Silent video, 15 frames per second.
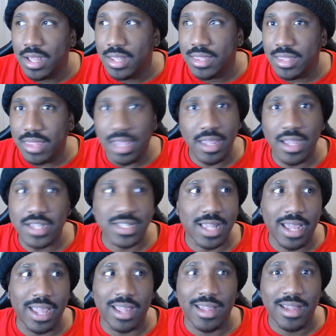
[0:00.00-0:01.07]
The thing is,
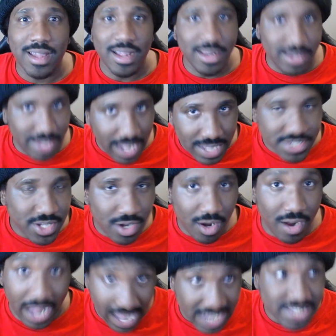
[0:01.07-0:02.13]
like,
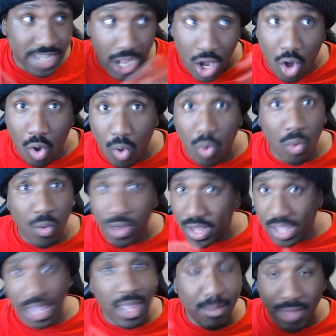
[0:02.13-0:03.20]
NASCAR as a whole,
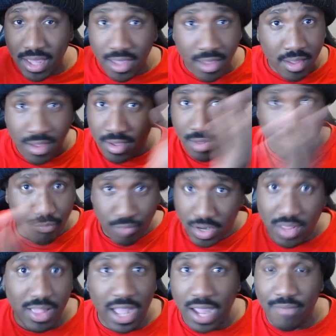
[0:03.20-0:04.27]
gaming,
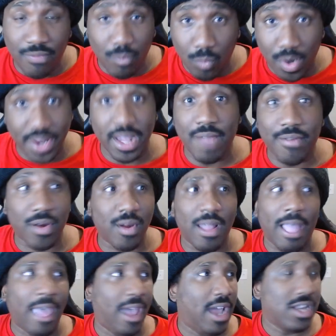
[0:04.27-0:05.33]
real life,
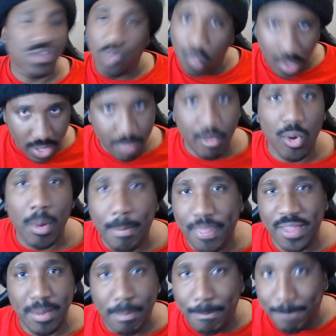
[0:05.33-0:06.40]
whatever, has way more
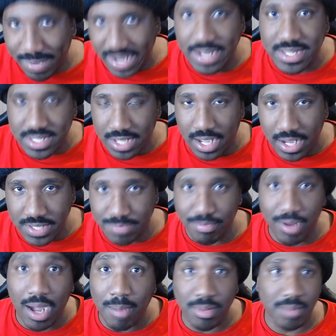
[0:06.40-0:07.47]
than bite
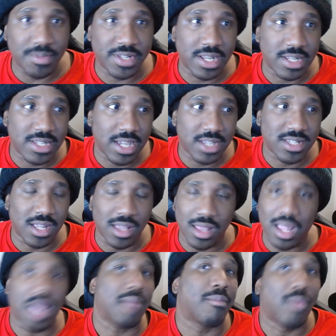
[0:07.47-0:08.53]
sized problems, and it takes a
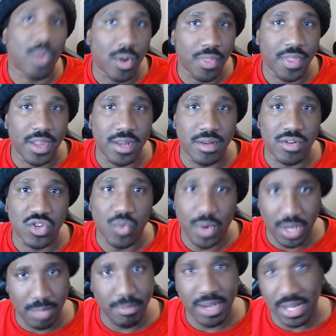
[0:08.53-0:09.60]
lot more than
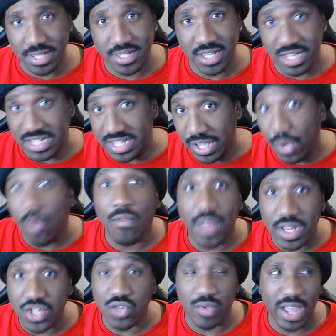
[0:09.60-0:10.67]
20 minutes to delve
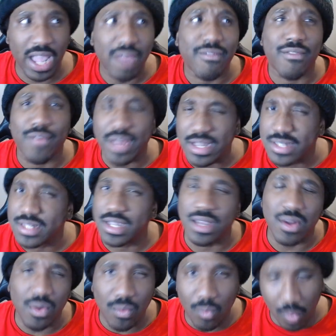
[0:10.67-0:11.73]
into every
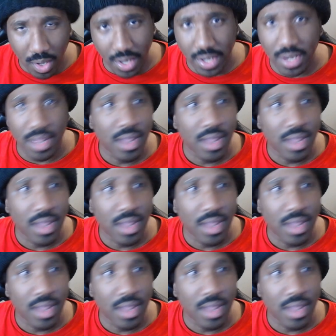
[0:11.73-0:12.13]
single one.